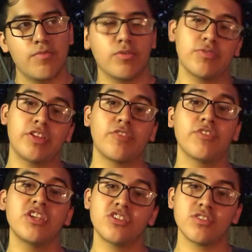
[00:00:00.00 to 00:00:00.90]
Well, thank the
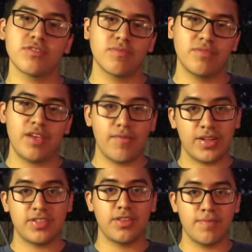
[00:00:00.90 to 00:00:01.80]
Phoenicians. They
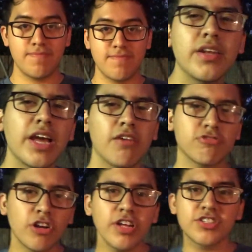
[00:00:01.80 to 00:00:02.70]
invented them. Now,
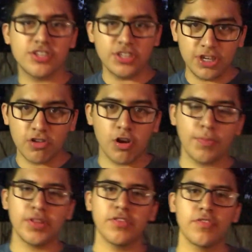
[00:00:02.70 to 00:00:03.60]
turning to Europe
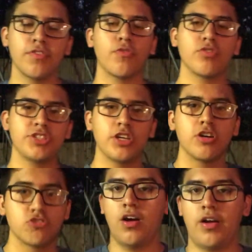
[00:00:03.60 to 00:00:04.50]
in the
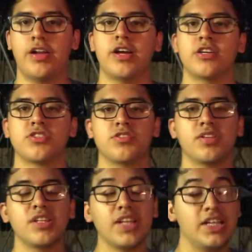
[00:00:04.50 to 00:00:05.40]
1400s. All right, guys,
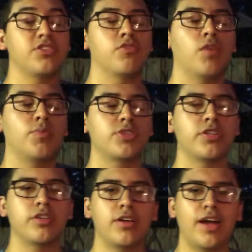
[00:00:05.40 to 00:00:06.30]
last
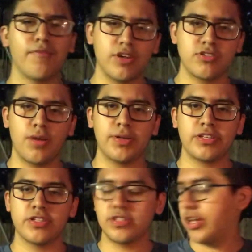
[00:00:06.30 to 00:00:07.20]
interruption. I'm very sorry about
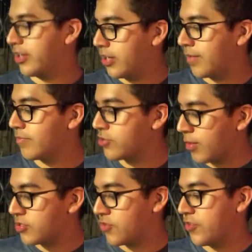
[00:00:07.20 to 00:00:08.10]
this. And
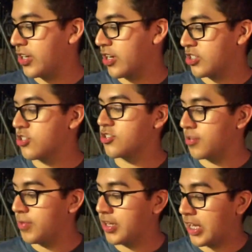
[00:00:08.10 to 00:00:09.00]
sorry, Mr. Fekosh, this is
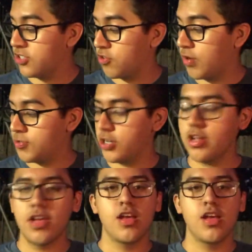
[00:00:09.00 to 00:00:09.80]
going to be the last interruption.